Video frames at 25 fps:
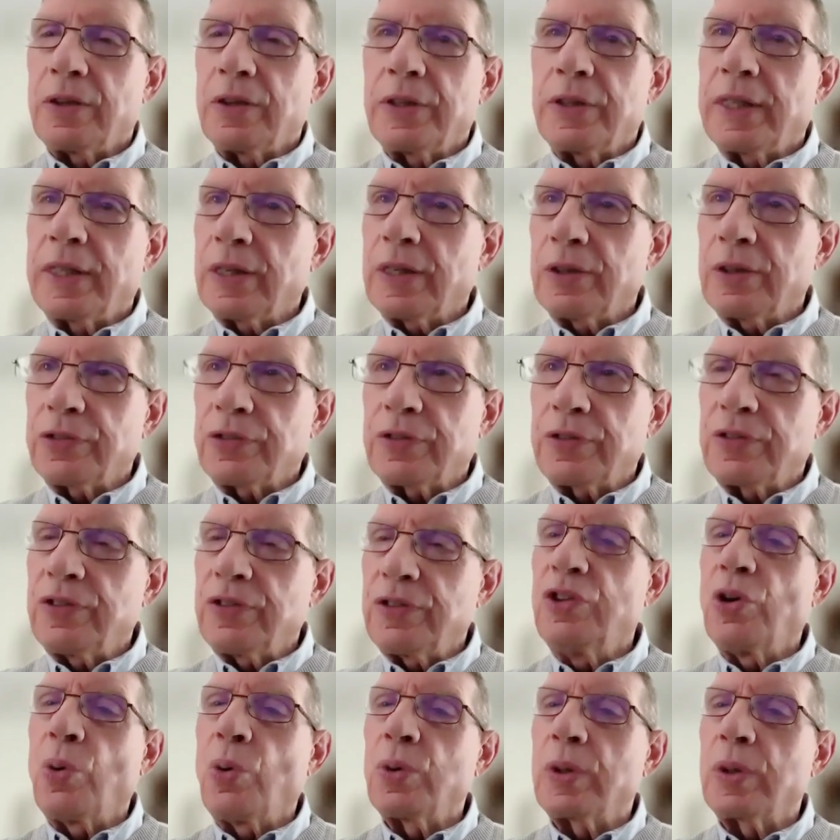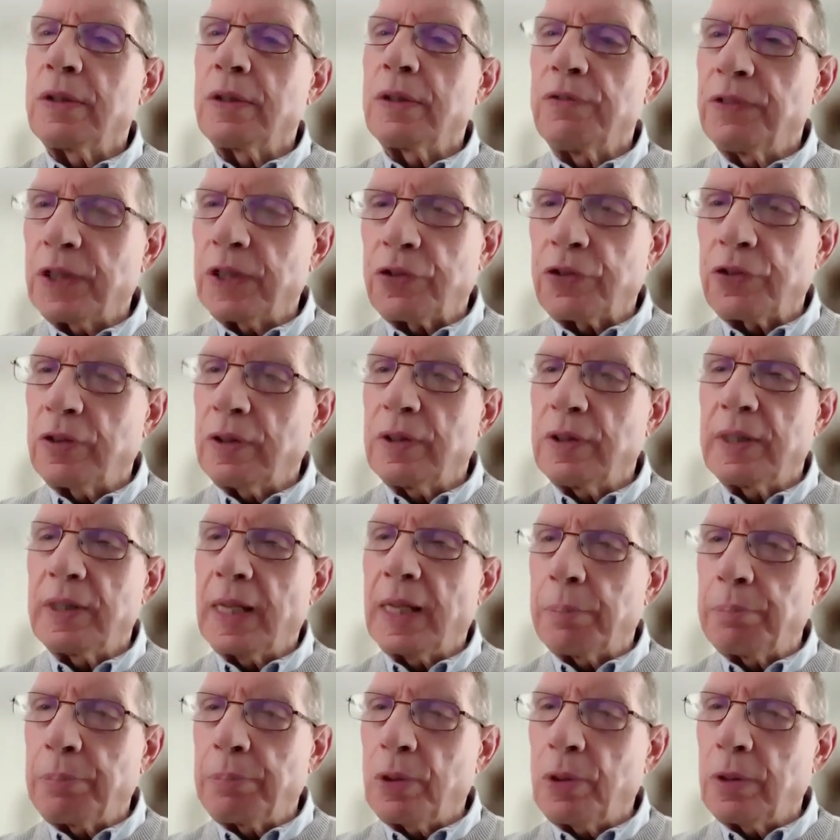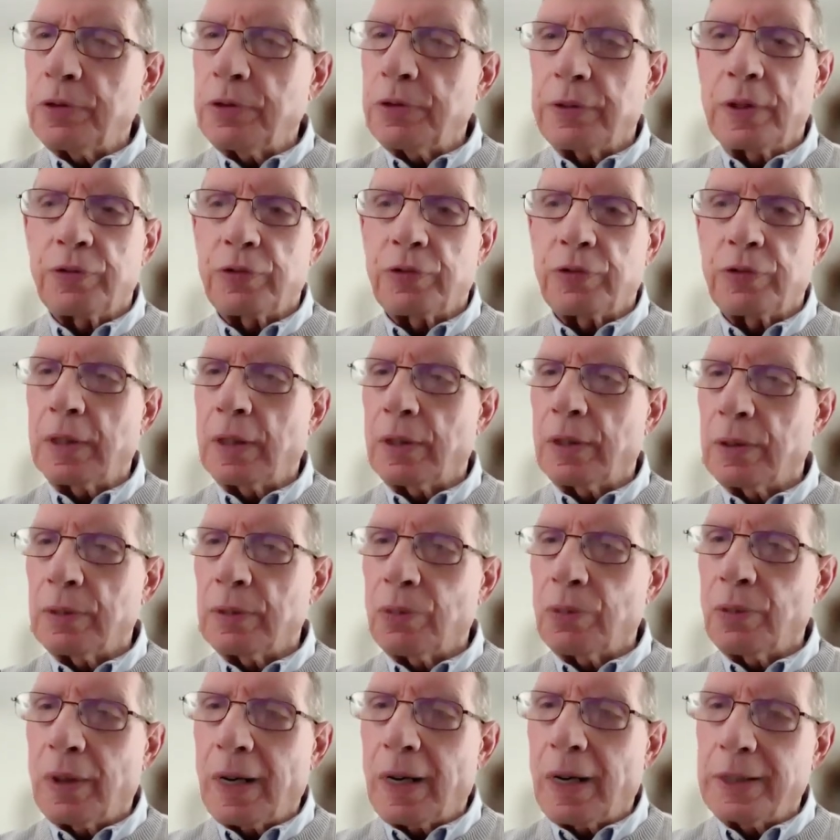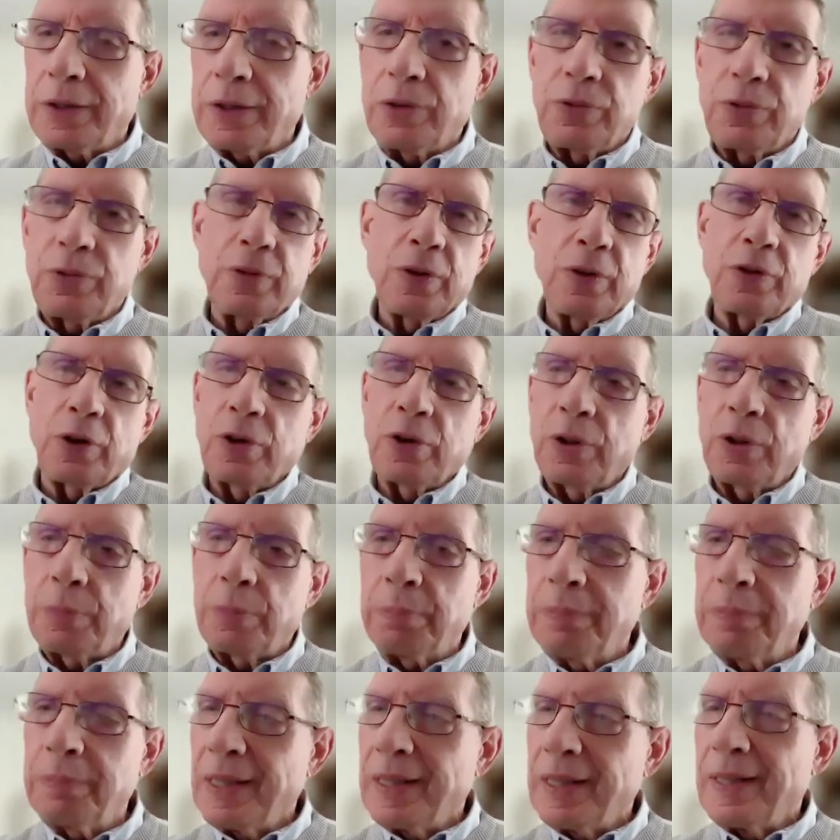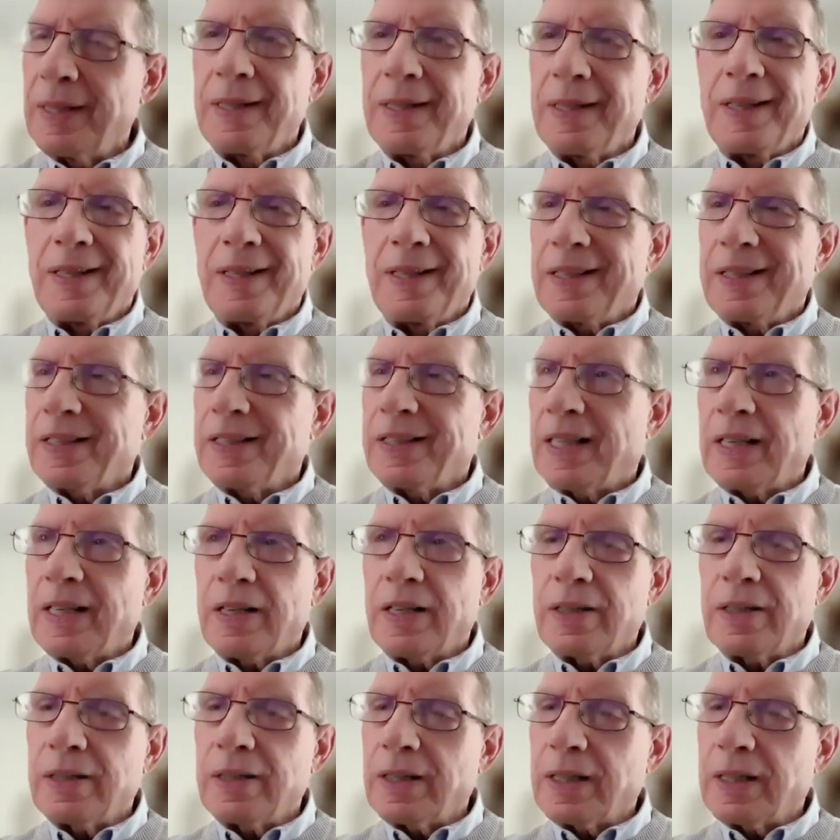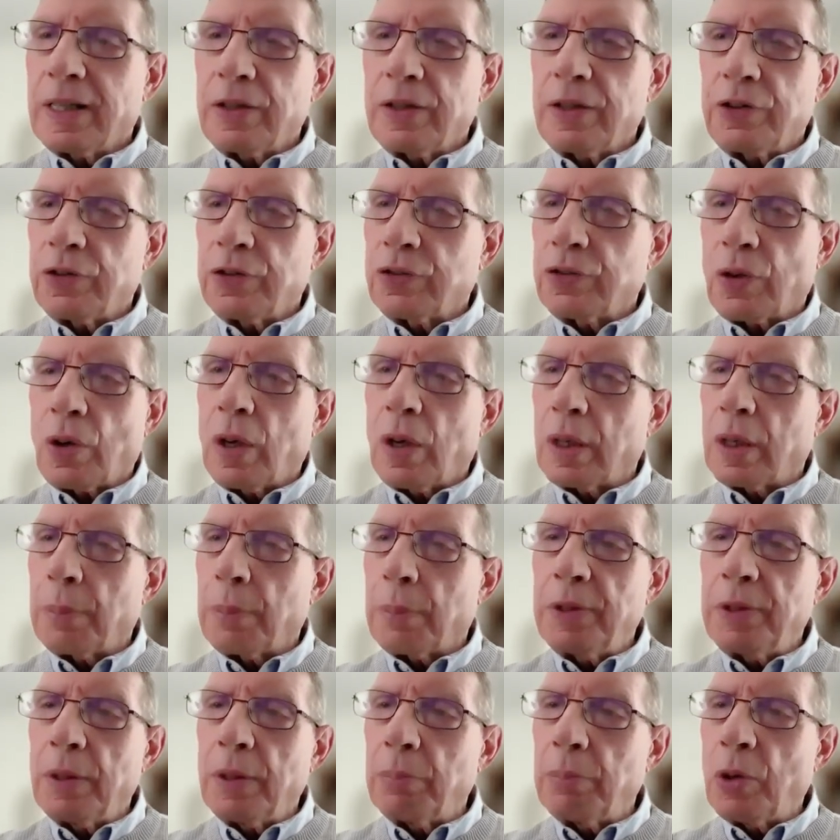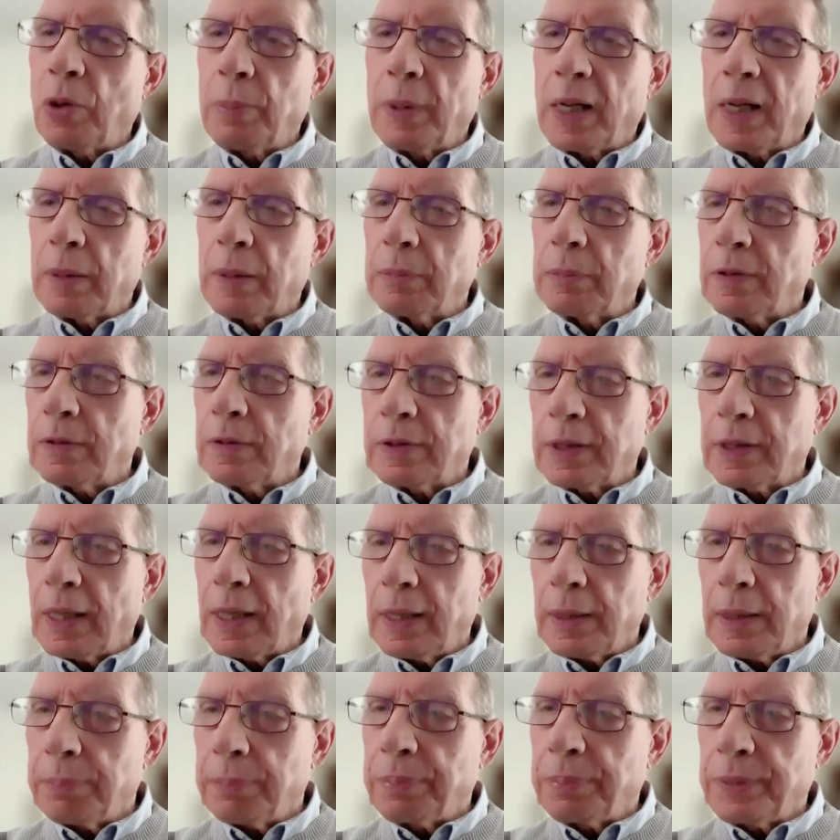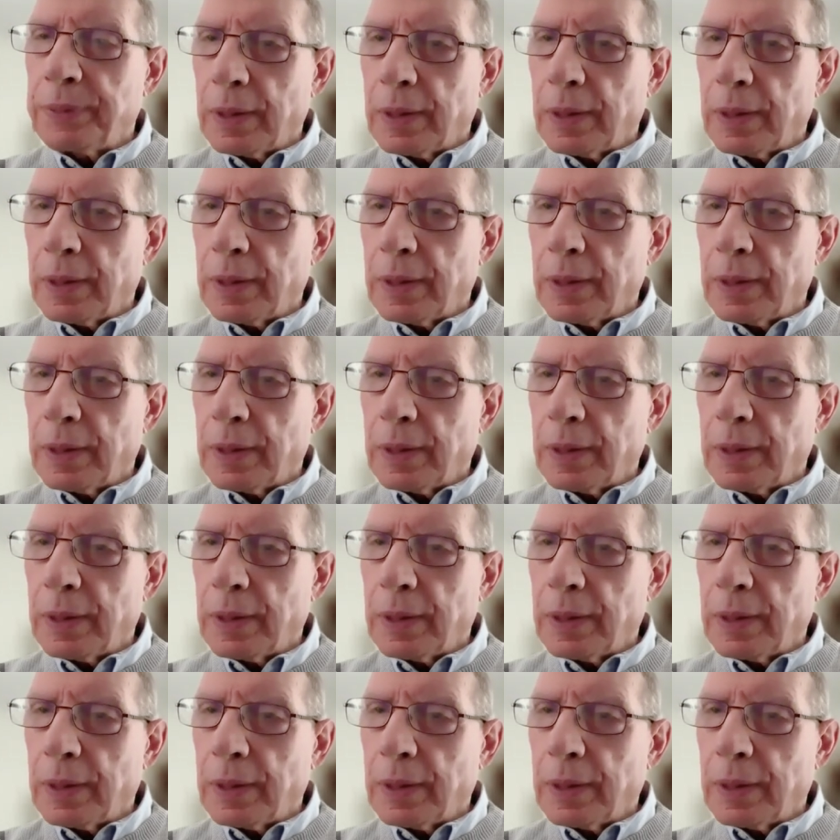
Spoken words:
There's no conviction in that bullishness. I use the term, they're just caught up in the momentum of the tape.